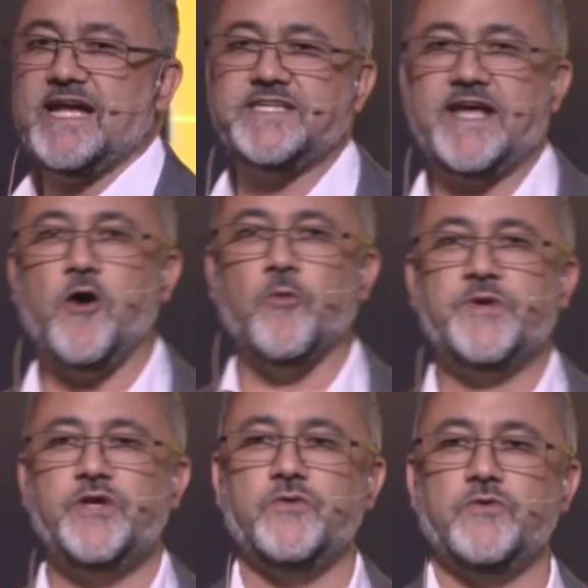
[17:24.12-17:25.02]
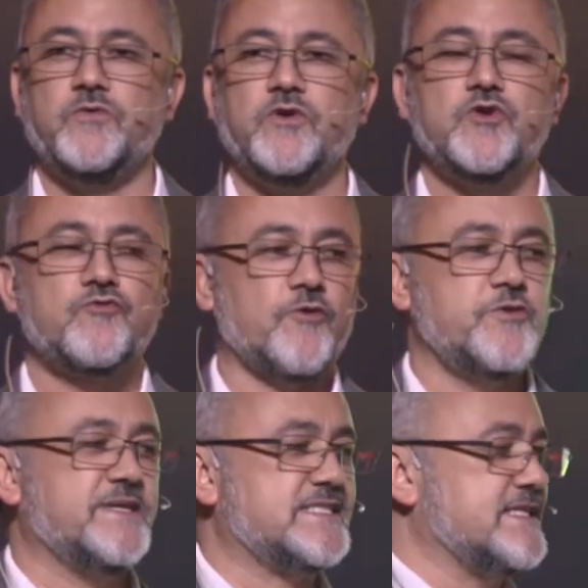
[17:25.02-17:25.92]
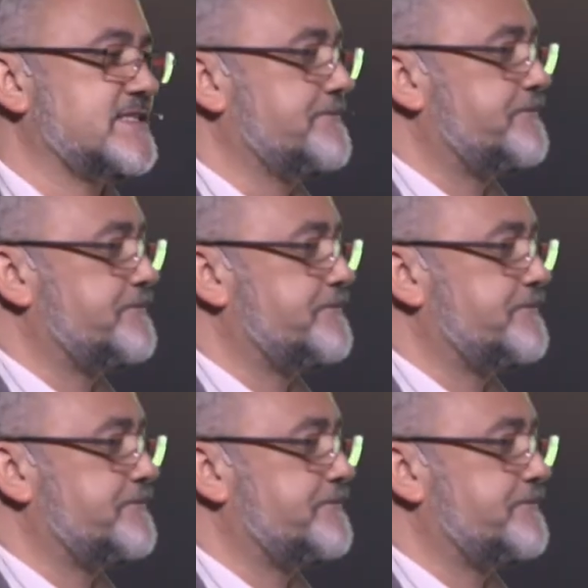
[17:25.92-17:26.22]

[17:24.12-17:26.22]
actually help you grow your business.